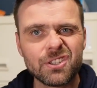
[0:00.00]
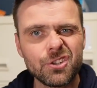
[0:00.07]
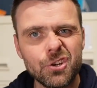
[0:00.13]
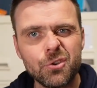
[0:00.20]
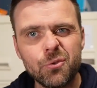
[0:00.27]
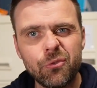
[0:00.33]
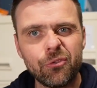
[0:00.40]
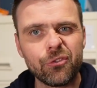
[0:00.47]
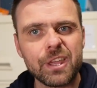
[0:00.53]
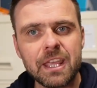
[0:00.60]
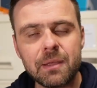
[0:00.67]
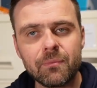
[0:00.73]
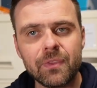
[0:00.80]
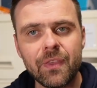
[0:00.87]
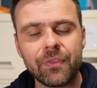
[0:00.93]
new
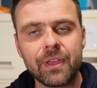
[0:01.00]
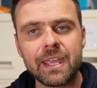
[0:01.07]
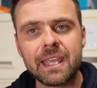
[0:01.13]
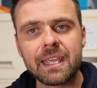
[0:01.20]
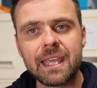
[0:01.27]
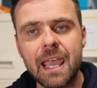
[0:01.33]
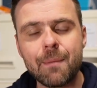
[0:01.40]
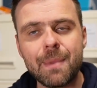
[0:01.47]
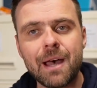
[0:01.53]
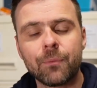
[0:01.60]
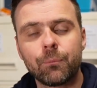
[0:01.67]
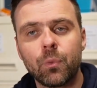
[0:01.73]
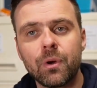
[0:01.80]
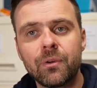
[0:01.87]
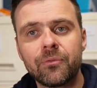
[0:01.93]
theme that they came out
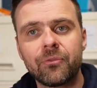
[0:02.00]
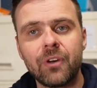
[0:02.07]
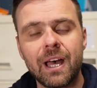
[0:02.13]
with?